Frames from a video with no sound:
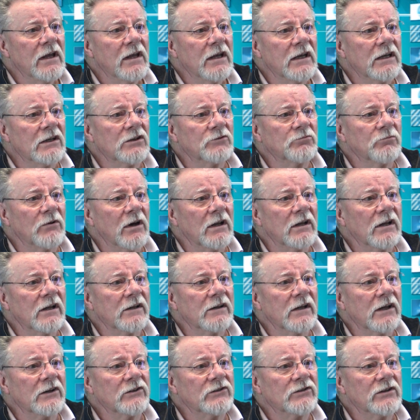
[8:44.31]
is one
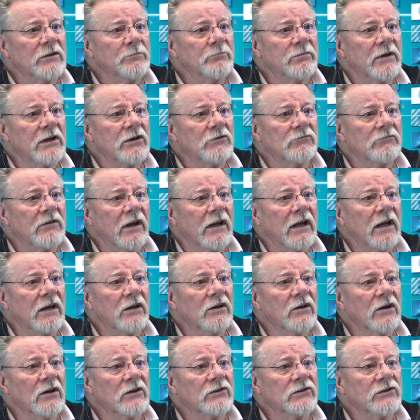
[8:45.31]
that simply
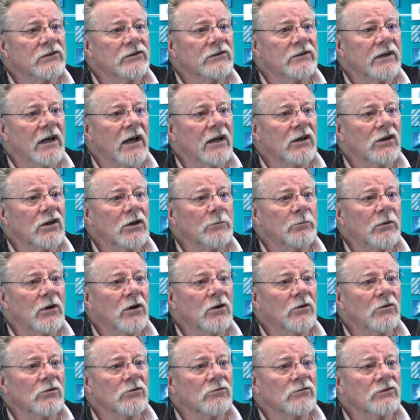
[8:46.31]
recognises and
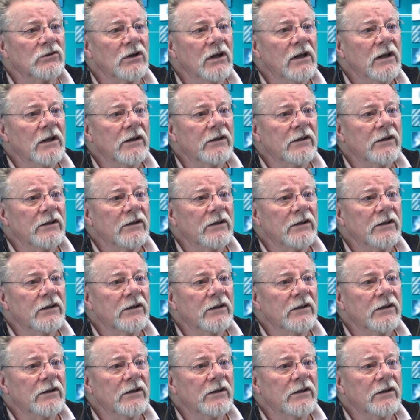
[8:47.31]
upholds